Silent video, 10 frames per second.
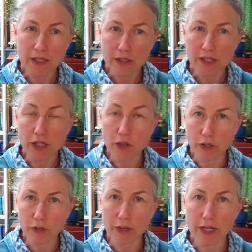so that you
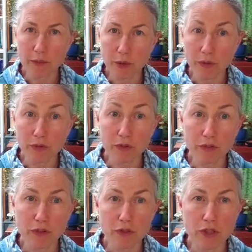can create a more beautiful
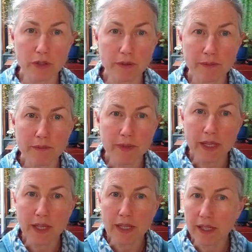future.
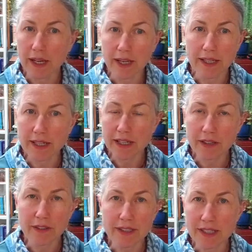And then here,
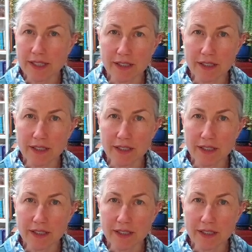this idea of